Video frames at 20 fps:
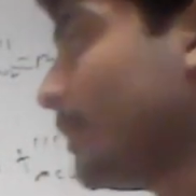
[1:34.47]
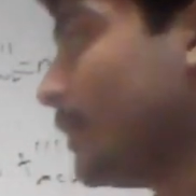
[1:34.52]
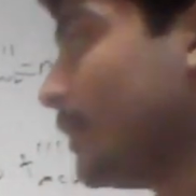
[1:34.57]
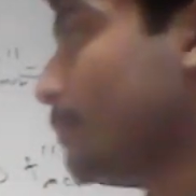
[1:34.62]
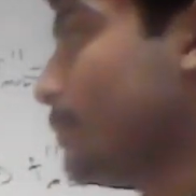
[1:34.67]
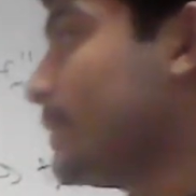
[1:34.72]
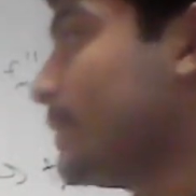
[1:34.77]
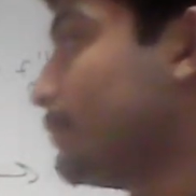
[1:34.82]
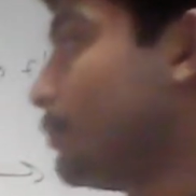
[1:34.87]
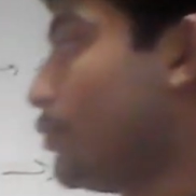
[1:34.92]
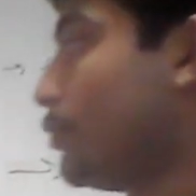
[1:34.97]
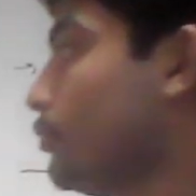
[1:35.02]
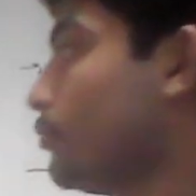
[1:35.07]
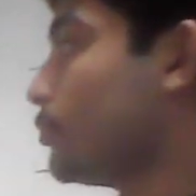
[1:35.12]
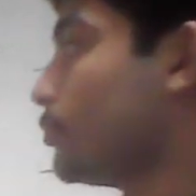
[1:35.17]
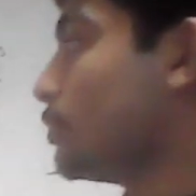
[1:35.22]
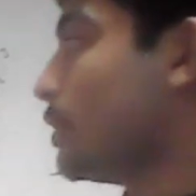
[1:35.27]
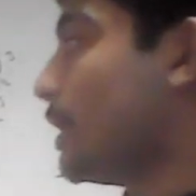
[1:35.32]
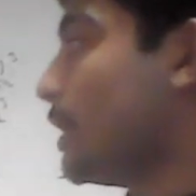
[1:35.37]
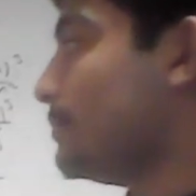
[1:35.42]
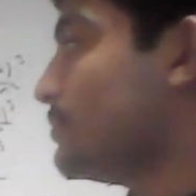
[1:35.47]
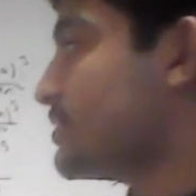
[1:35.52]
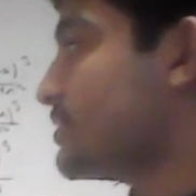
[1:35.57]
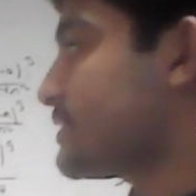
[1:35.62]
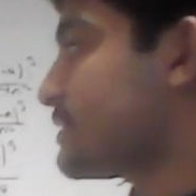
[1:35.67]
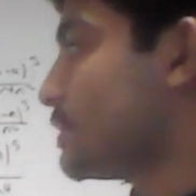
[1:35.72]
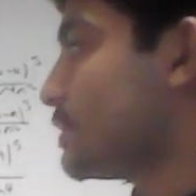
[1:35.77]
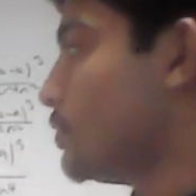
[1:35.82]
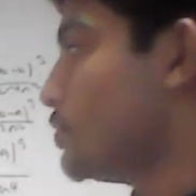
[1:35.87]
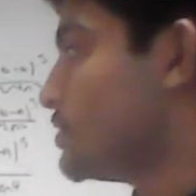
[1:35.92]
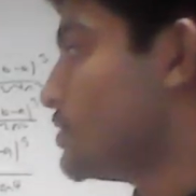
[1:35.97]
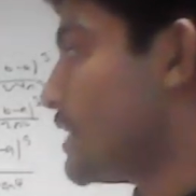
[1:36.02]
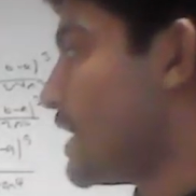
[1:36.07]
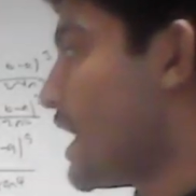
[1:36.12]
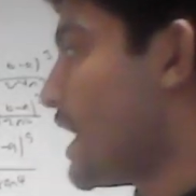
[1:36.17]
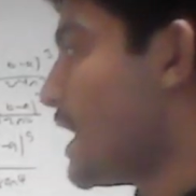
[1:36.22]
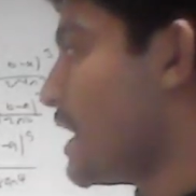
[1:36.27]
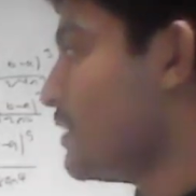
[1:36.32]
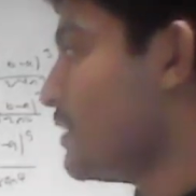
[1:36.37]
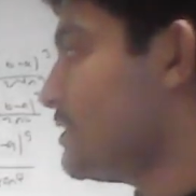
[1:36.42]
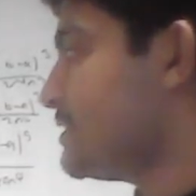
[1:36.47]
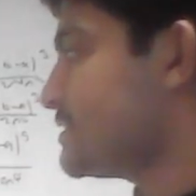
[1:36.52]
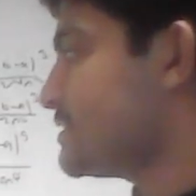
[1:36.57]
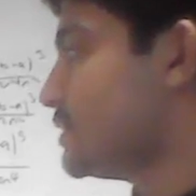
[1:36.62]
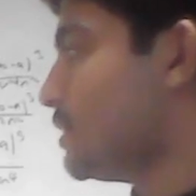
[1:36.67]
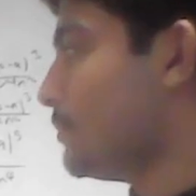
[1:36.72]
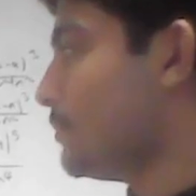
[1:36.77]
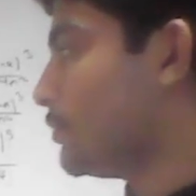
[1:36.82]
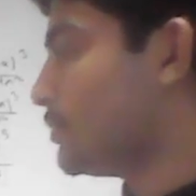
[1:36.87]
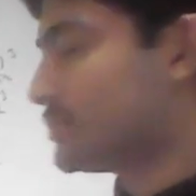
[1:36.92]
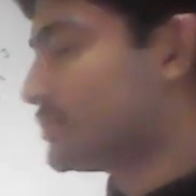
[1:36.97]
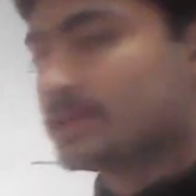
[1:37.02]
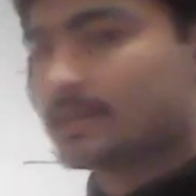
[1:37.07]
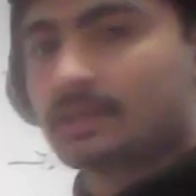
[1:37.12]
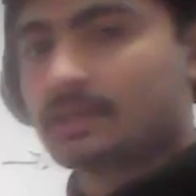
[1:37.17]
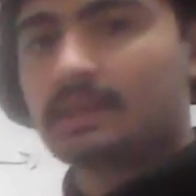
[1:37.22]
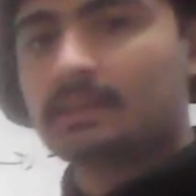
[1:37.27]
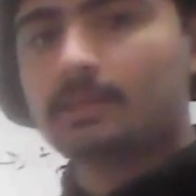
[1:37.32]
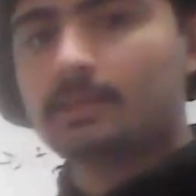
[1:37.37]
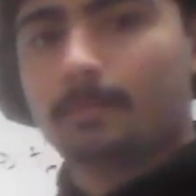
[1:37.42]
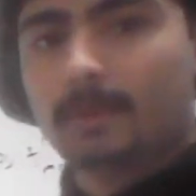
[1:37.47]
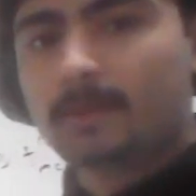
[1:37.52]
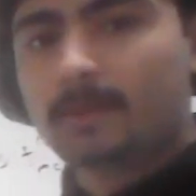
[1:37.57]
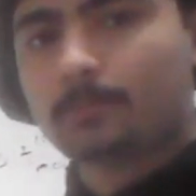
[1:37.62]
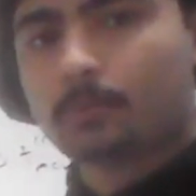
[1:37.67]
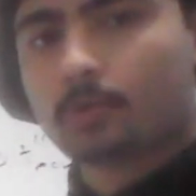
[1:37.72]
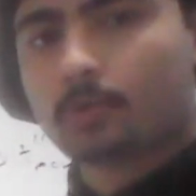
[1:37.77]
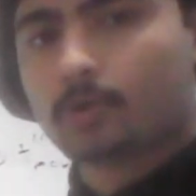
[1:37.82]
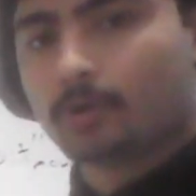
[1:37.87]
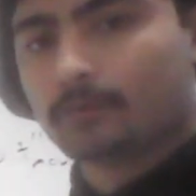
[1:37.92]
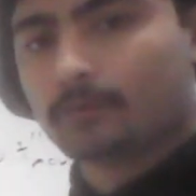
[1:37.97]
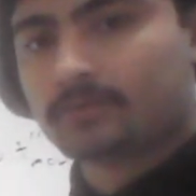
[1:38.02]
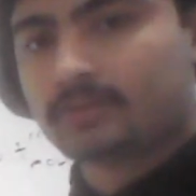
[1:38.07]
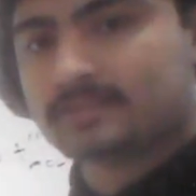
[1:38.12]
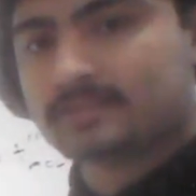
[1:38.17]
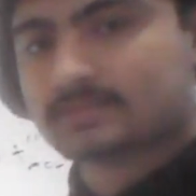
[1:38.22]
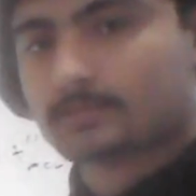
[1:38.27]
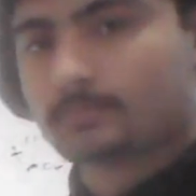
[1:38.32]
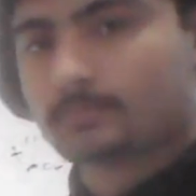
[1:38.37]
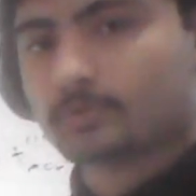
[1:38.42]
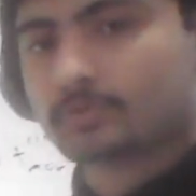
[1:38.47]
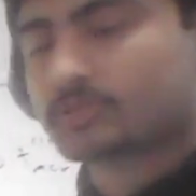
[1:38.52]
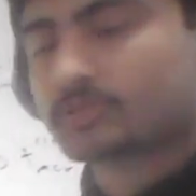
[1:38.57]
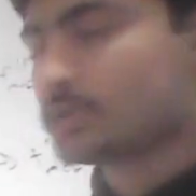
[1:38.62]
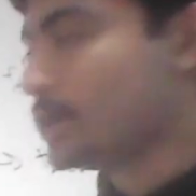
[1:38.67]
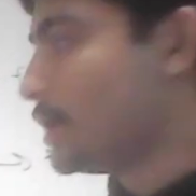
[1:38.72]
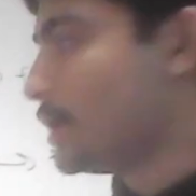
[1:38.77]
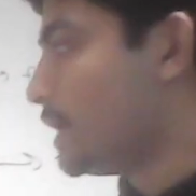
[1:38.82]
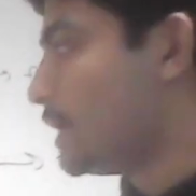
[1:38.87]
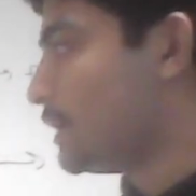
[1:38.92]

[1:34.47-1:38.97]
my midpoint rule, I'm just going to add these numbers, get the midpoint of these numbers.